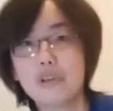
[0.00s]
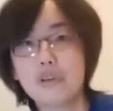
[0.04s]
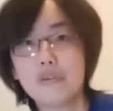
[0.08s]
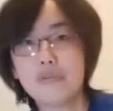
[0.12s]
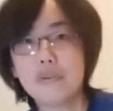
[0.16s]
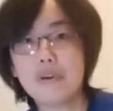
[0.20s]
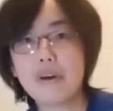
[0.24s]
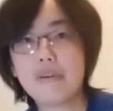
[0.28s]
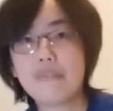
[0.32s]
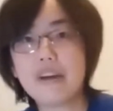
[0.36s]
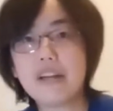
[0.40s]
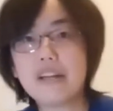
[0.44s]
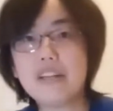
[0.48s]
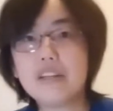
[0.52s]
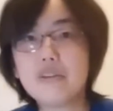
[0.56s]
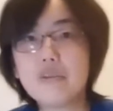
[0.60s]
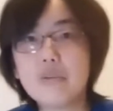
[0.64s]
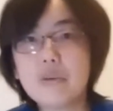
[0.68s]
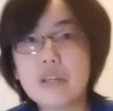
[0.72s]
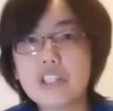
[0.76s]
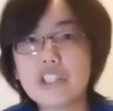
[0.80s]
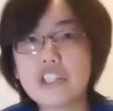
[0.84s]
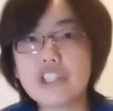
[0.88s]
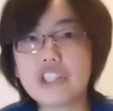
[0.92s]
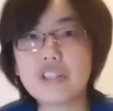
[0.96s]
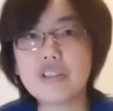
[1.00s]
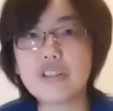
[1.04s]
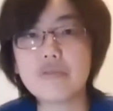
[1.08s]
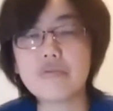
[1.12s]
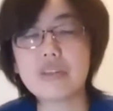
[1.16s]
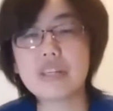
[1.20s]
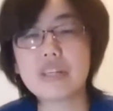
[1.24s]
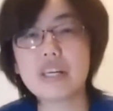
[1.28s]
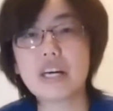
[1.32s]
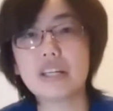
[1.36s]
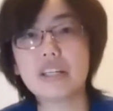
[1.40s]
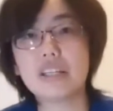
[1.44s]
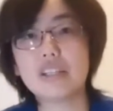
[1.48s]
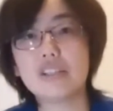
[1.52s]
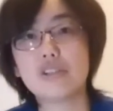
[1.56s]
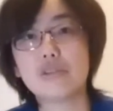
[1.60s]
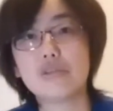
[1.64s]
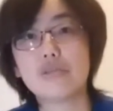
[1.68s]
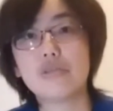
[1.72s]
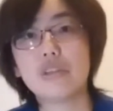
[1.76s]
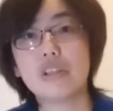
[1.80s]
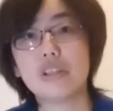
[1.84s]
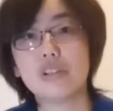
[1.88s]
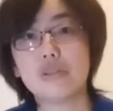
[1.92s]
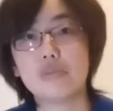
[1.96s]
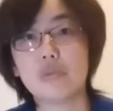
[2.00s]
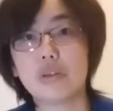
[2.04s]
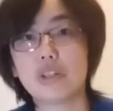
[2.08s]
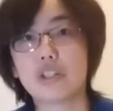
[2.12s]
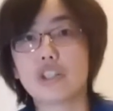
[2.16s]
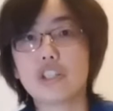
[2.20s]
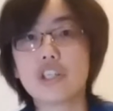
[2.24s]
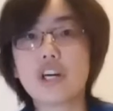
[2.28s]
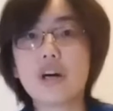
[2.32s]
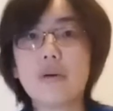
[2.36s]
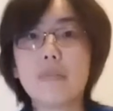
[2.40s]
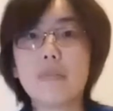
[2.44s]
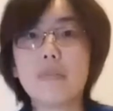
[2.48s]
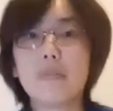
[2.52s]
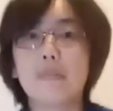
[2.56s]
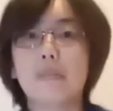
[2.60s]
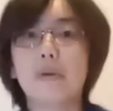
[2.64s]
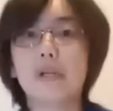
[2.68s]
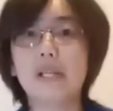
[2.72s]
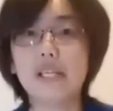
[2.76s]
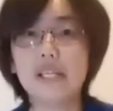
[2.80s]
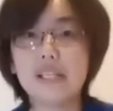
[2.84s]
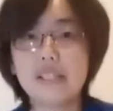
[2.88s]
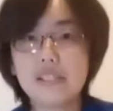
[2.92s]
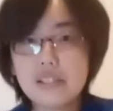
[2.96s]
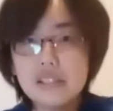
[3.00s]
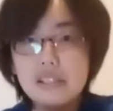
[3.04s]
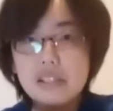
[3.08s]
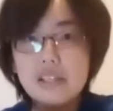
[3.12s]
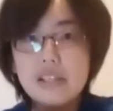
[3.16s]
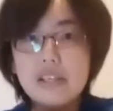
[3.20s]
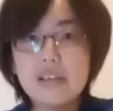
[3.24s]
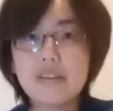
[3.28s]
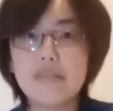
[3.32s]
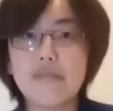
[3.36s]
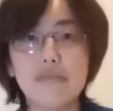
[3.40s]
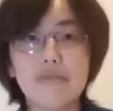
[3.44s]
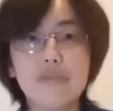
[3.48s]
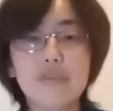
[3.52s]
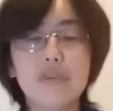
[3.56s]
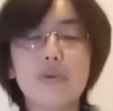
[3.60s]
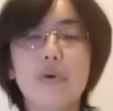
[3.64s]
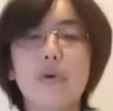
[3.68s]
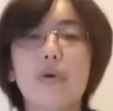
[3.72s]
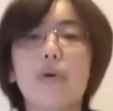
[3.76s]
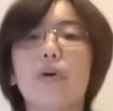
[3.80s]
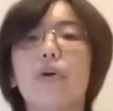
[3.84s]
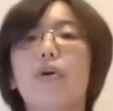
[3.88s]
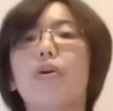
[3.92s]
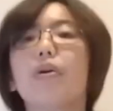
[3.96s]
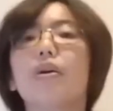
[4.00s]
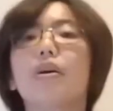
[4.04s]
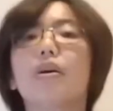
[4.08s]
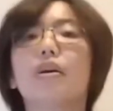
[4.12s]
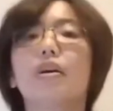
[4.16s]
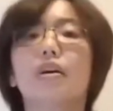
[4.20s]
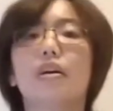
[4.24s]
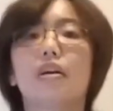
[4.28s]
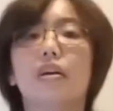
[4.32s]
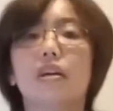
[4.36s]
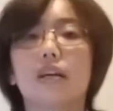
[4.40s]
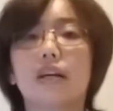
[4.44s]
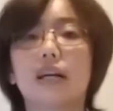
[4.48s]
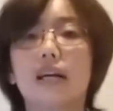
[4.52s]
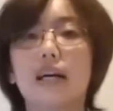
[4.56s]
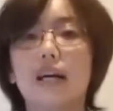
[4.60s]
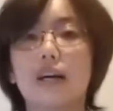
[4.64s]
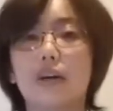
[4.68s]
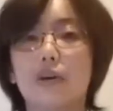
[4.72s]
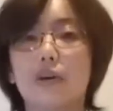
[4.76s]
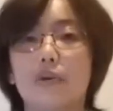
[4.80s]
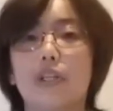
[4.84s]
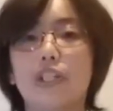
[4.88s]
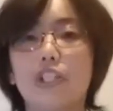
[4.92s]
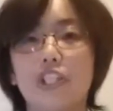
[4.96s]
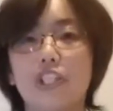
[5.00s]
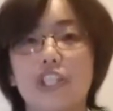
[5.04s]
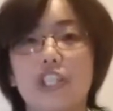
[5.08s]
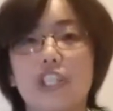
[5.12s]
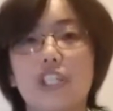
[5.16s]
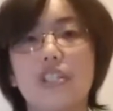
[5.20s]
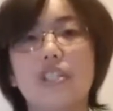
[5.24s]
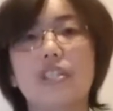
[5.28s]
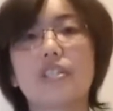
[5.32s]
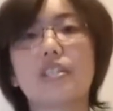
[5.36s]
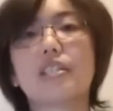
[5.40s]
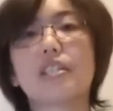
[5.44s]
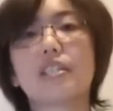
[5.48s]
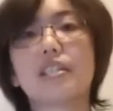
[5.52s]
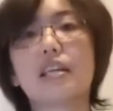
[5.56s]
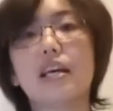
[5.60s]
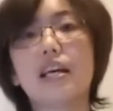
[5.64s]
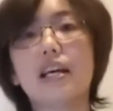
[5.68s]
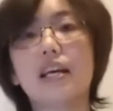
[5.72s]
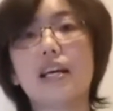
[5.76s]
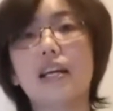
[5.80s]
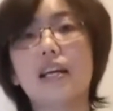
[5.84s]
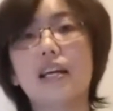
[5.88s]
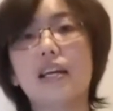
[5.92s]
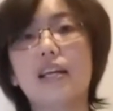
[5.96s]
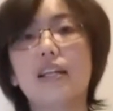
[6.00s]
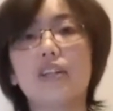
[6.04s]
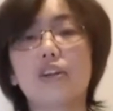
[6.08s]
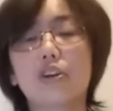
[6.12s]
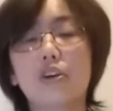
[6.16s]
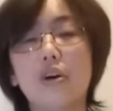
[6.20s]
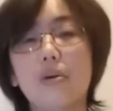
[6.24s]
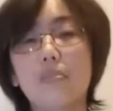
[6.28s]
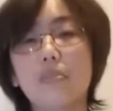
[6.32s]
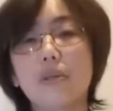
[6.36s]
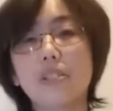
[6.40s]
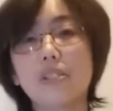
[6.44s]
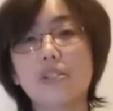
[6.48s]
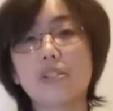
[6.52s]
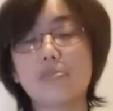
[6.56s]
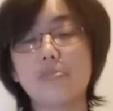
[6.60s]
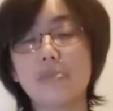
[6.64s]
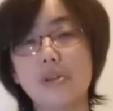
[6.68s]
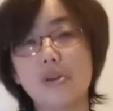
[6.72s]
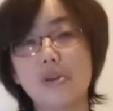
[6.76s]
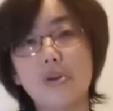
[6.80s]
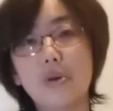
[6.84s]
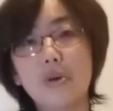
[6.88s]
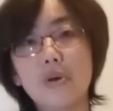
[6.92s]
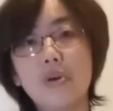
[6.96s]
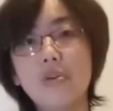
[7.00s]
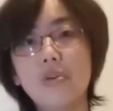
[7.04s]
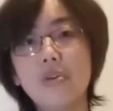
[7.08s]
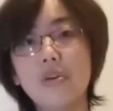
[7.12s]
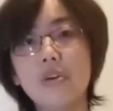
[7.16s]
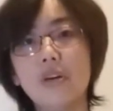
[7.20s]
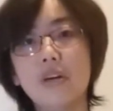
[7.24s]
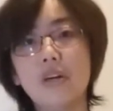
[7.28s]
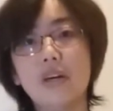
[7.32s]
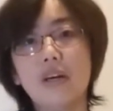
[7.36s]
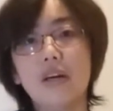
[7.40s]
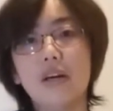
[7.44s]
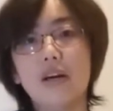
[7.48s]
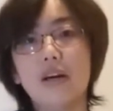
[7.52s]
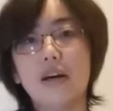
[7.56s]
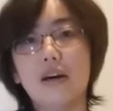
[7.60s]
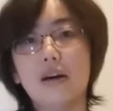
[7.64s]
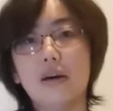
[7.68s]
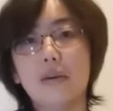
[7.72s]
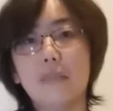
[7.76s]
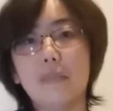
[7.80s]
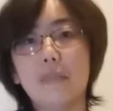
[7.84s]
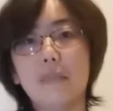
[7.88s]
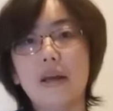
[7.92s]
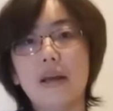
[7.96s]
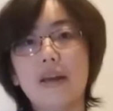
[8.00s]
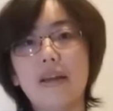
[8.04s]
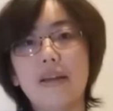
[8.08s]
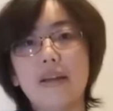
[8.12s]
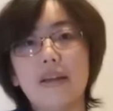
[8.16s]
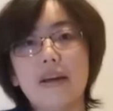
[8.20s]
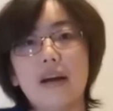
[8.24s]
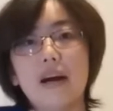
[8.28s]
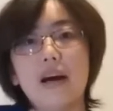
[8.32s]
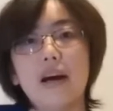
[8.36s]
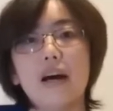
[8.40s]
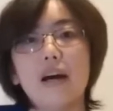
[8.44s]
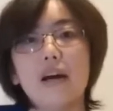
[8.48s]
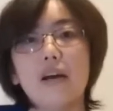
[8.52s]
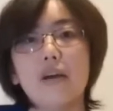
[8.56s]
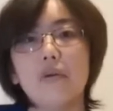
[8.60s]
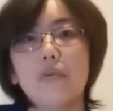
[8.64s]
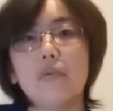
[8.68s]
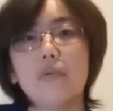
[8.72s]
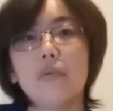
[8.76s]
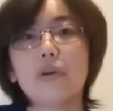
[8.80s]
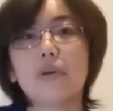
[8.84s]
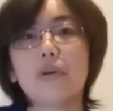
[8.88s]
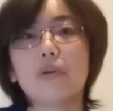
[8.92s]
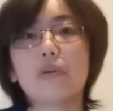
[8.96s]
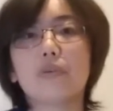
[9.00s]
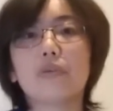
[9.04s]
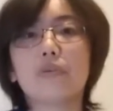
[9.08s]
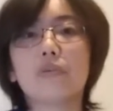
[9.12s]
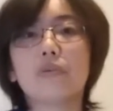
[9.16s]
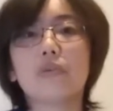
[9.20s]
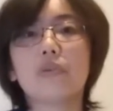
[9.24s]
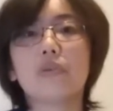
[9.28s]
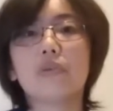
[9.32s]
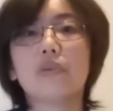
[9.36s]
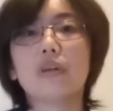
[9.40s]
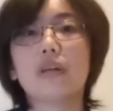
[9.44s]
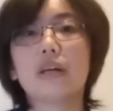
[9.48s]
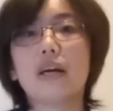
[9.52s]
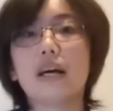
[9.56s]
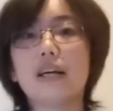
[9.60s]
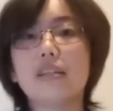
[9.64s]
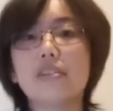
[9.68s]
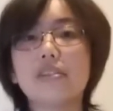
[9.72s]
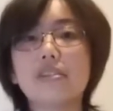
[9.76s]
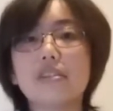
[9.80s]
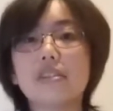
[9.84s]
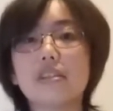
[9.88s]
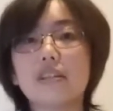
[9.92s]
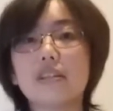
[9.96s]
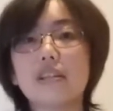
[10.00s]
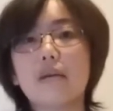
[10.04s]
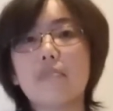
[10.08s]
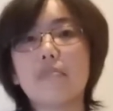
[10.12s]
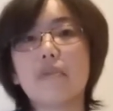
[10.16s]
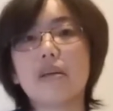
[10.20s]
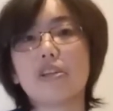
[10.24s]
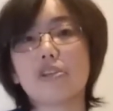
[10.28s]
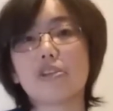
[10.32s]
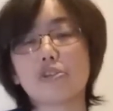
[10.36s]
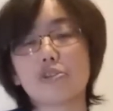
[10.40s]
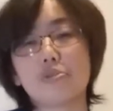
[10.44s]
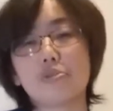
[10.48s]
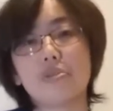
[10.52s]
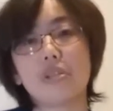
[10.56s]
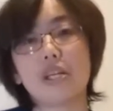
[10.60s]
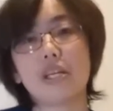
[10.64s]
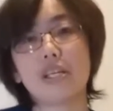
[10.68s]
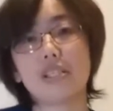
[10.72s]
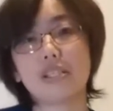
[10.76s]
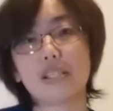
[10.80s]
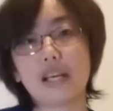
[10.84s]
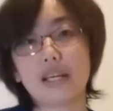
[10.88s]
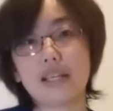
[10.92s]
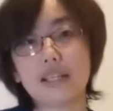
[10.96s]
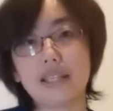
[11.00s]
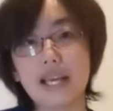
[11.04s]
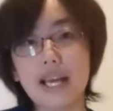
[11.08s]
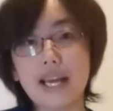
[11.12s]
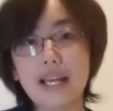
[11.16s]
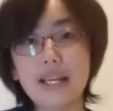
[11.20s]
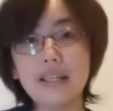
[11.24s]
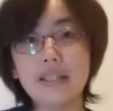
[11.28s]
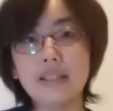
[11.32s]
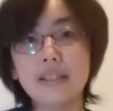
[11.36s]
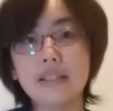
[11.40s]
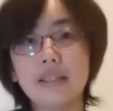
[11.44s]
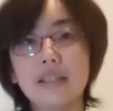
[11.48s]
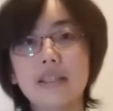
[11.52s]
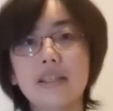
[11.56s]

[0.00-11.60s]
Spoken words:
If you have any questions regarding today's workshop, please leave your questions in the comments below, and I will answer them as soon as I can.